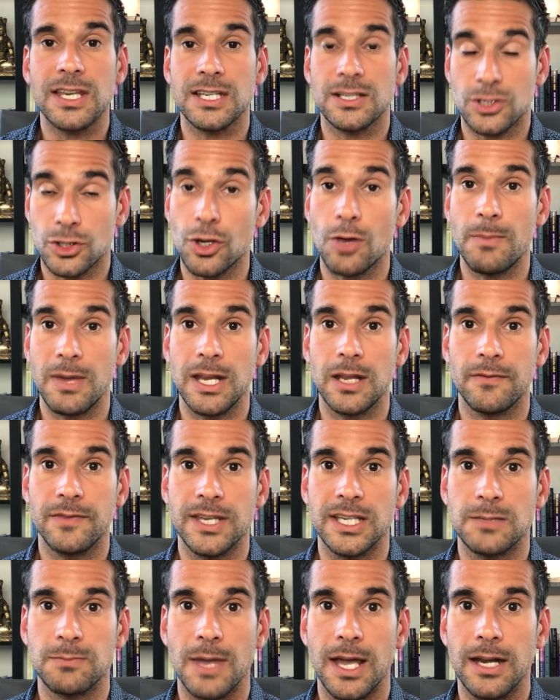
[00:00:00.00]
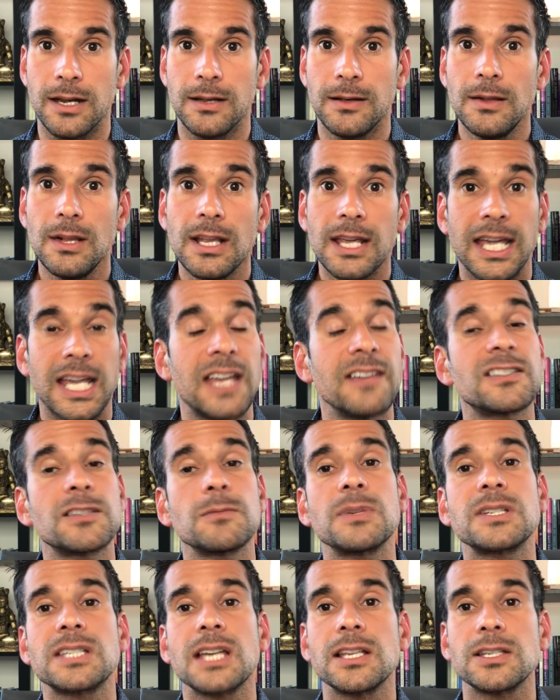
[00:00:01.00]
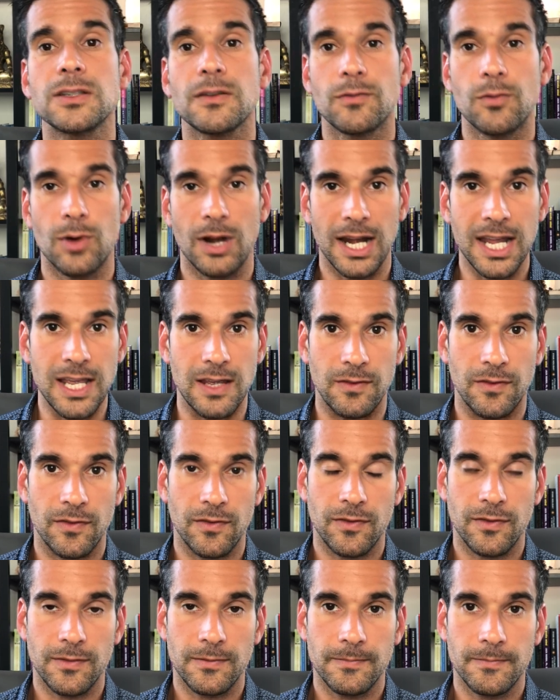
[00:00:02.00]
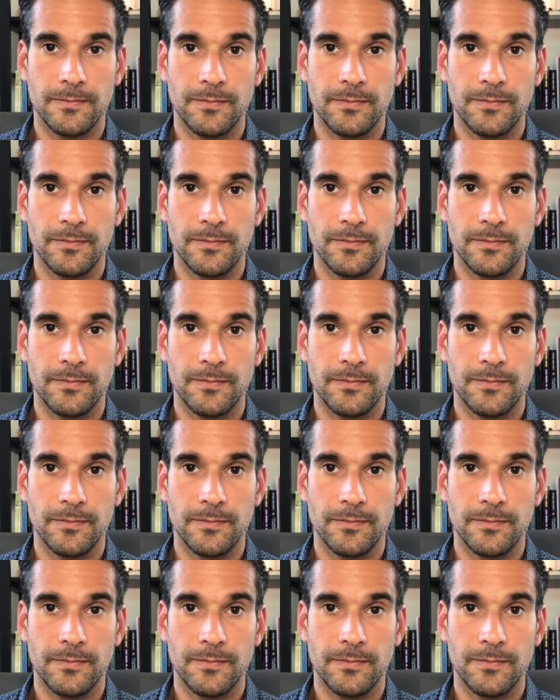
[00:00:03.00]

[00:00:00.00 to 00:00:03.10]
so many of these men? It gives them a sense of relief.